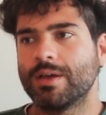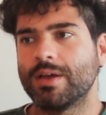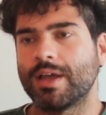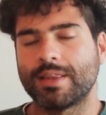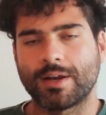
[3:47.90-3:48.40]

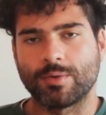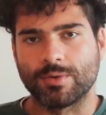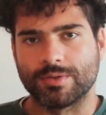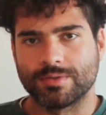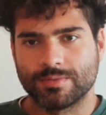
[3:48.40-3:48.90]
And then I
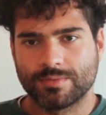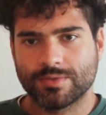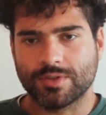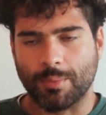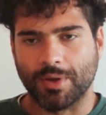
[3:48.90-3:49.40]
would
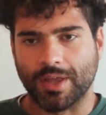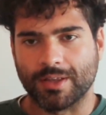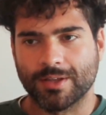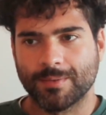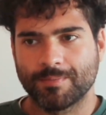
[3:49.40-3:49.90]
stop again.
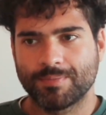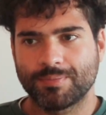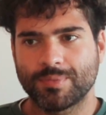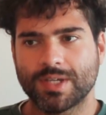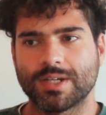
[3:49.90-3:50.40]

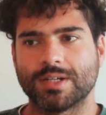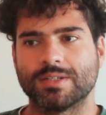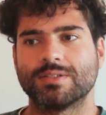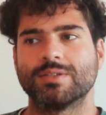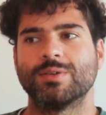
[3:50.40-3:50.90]

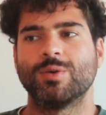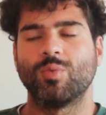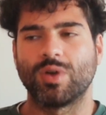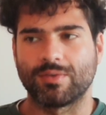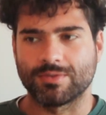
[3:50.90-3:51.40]
Because
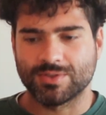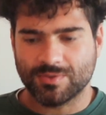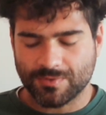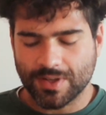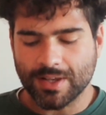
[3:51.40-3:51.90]
what I was
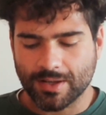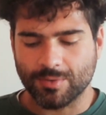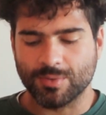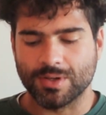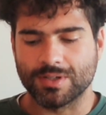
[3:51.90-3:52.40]
feeling
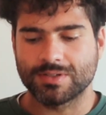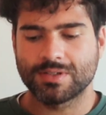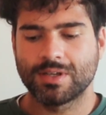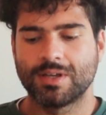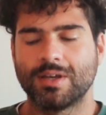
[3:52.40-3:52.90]
was,
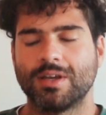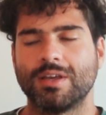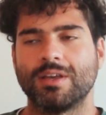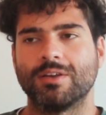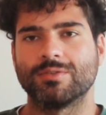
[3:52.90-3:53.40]

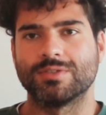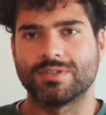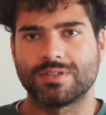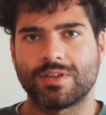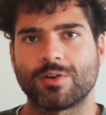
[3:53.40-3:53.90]
this
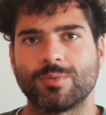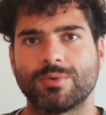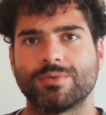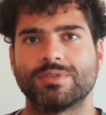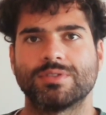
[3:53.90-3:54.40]
is terrible,
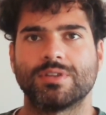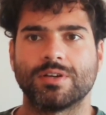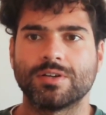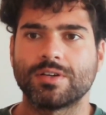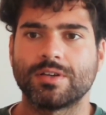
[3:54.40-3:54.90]
this is not
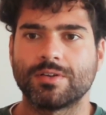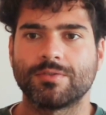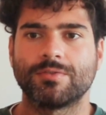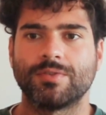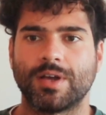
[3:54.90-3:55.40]
good
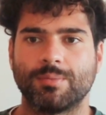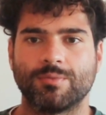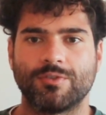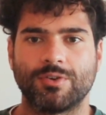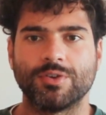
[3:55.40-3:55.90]
enough, I'm
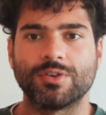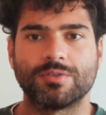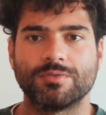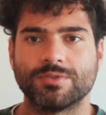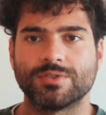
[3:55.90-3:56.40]
very
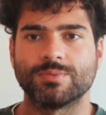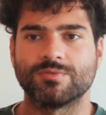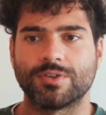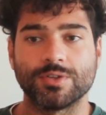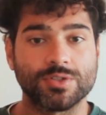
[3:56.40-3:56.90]
nervous, I'm
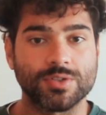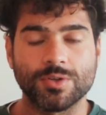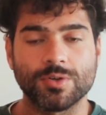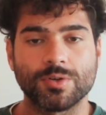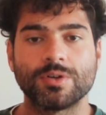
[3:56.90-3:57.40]
very
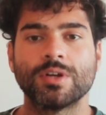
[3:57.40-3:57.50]
insecure.